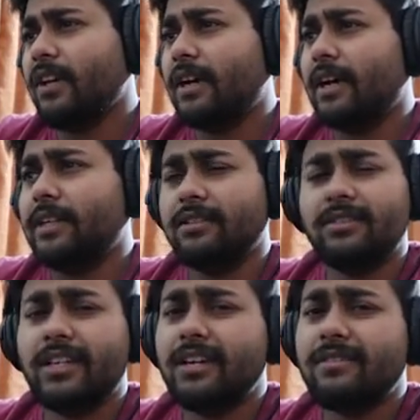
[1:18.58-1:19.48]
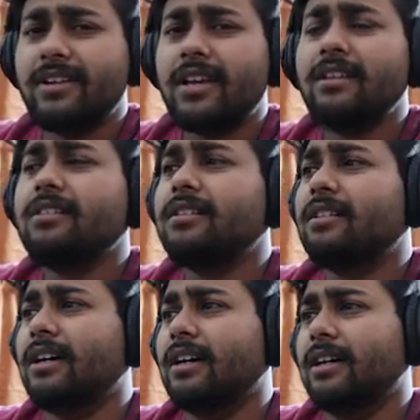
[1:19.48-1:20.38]
And the secondary,
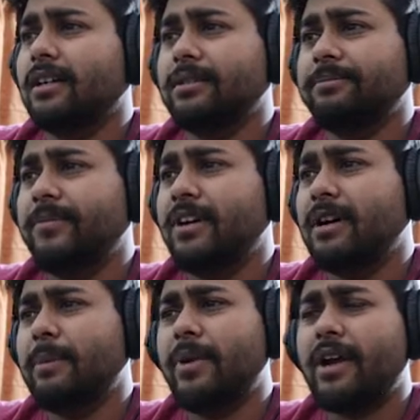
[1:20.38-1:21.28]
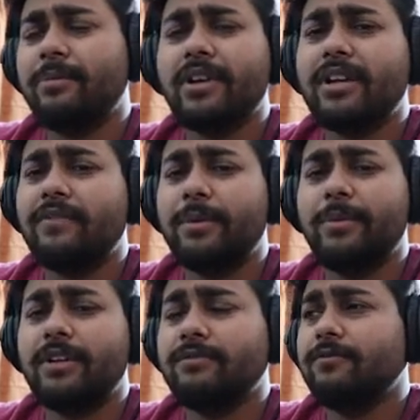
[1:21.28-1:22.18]
uh, the primary
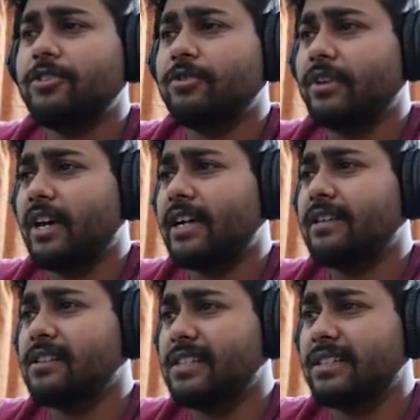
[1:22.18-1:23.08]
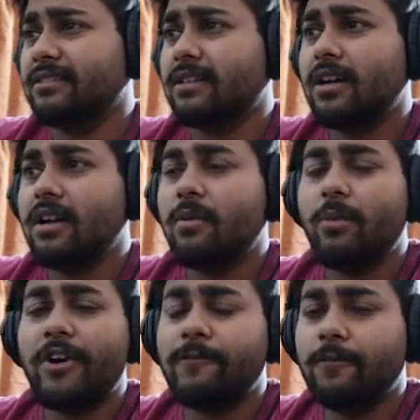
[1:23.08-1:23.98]
weapon which you get is
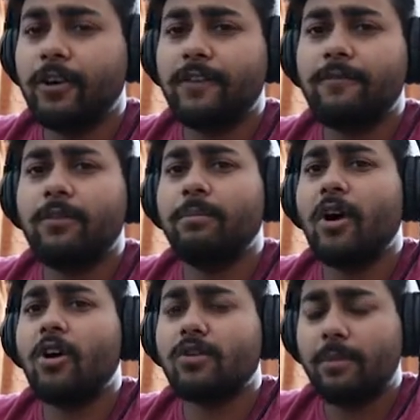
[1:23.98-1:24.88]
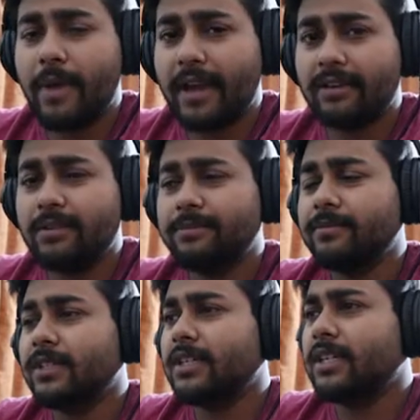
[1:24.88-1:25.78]
point four four auto magnum,
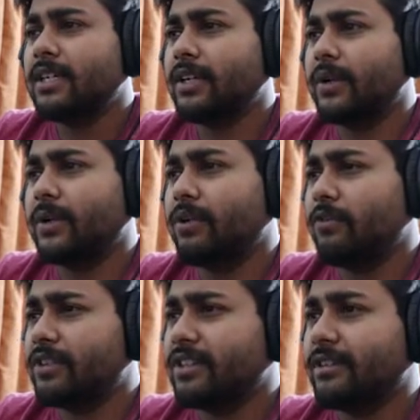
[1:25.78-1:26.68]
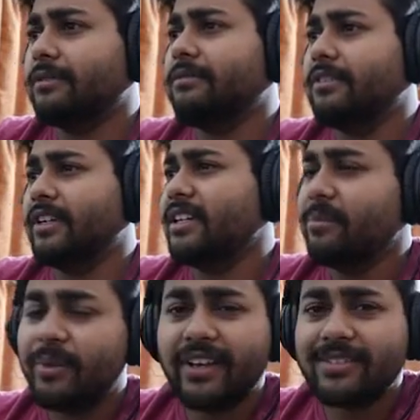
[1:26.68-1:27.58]
you know, with a really
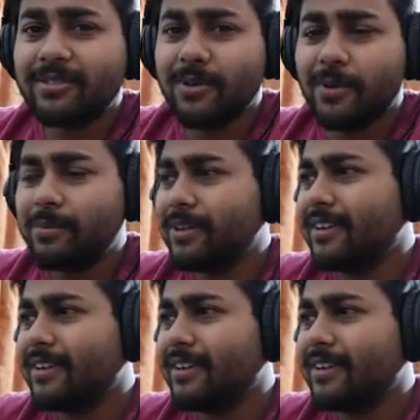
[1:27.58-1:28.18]
big scope.